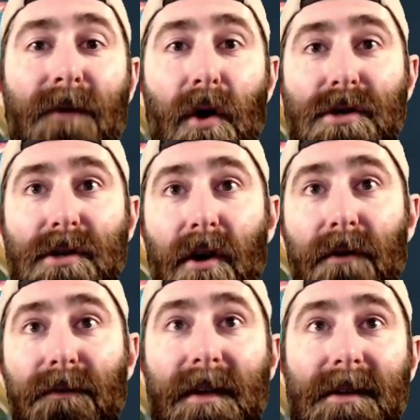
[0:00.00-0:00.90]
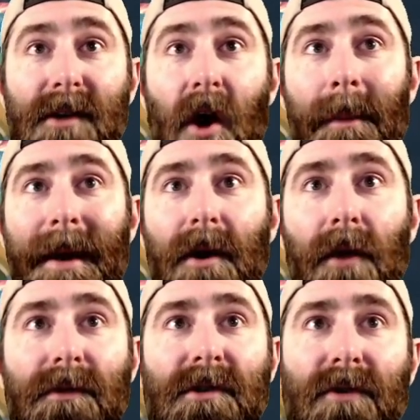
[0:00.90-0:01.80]
version of his comment
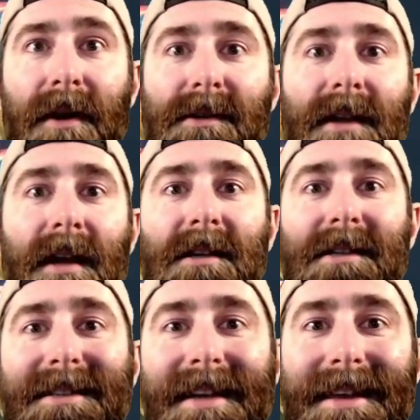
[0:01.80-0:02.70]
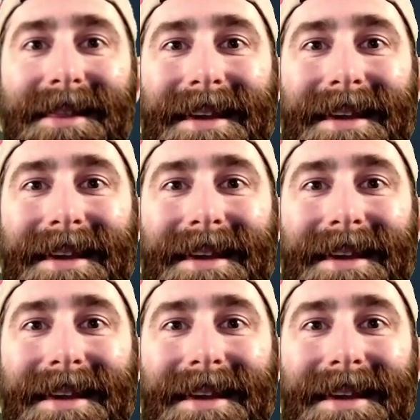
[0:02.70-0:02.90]
on the screen so you can actually see